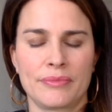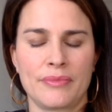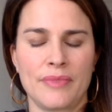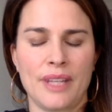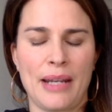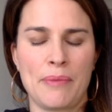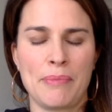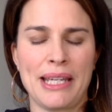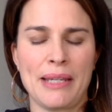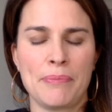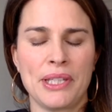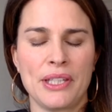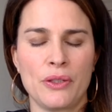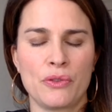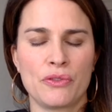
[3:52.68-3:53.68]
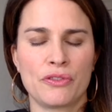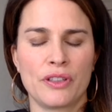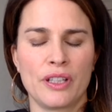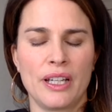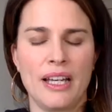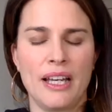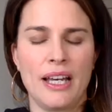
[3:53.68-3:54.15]
And maybe you've
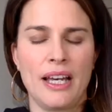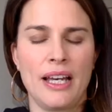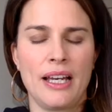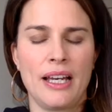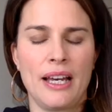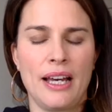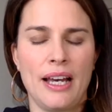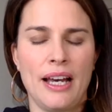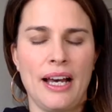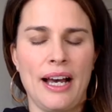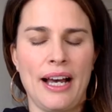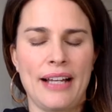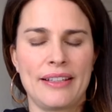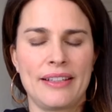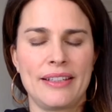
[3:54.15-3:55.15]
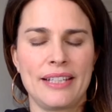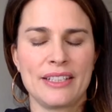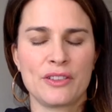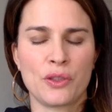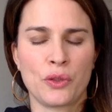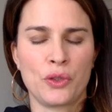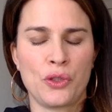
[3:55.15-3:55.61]
had
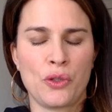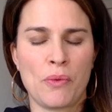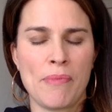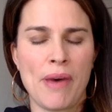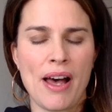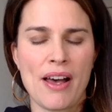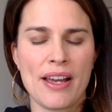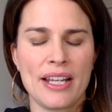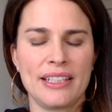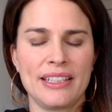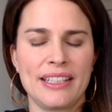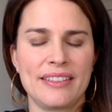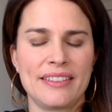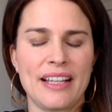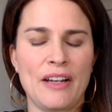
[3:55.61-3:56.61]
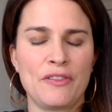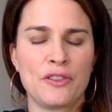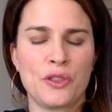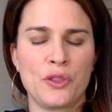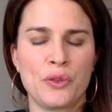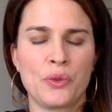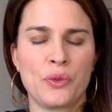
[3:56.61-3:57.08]
things on your mind this
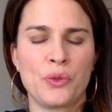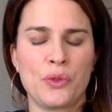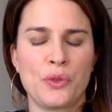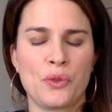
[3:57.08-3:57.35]
afternoon,